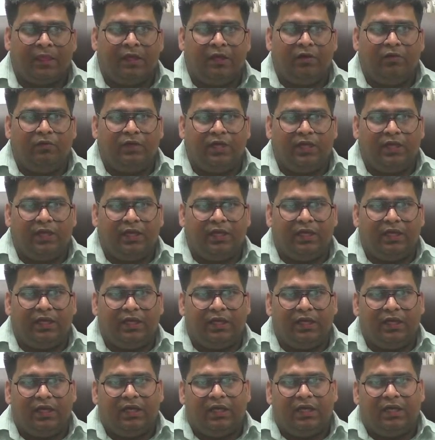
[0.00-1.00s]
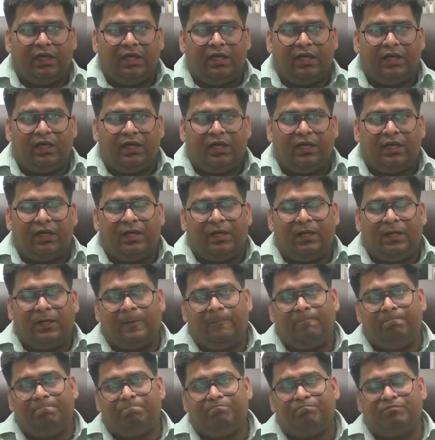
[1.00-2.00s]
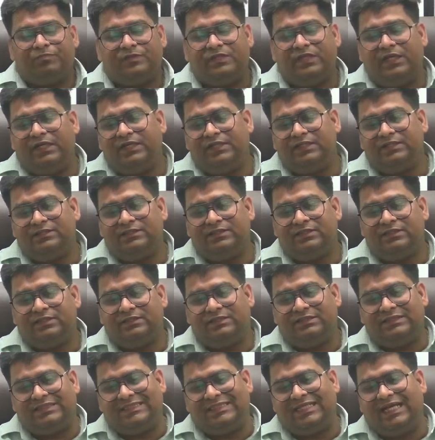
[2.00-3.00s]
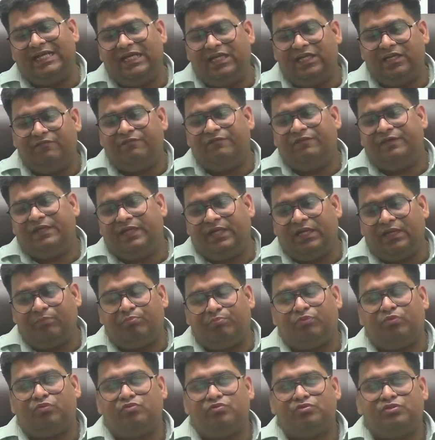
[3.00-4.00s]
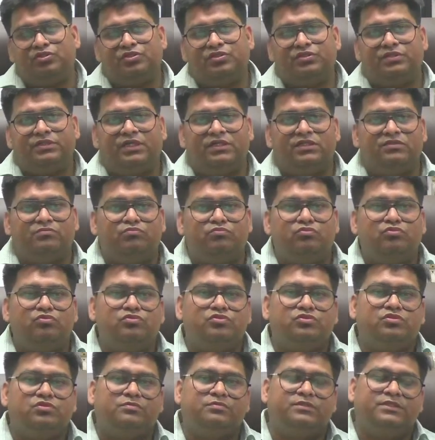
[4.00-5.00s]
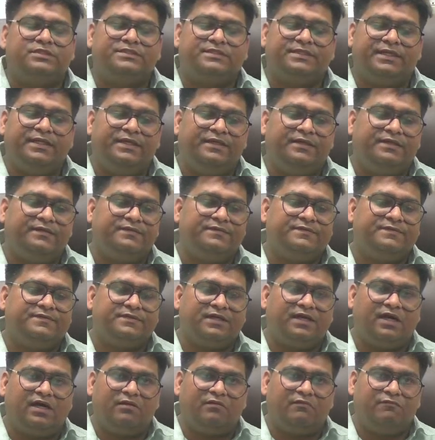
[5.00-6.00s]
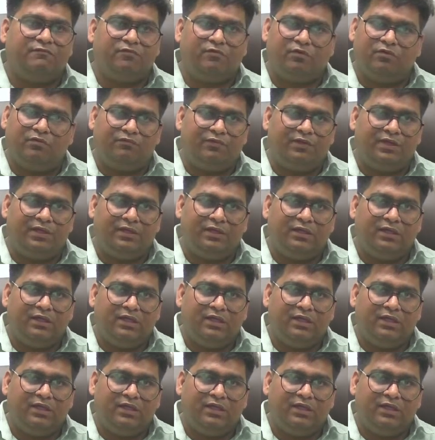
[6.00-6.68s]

Okay, that is the scientific approach that most of the scientists are following.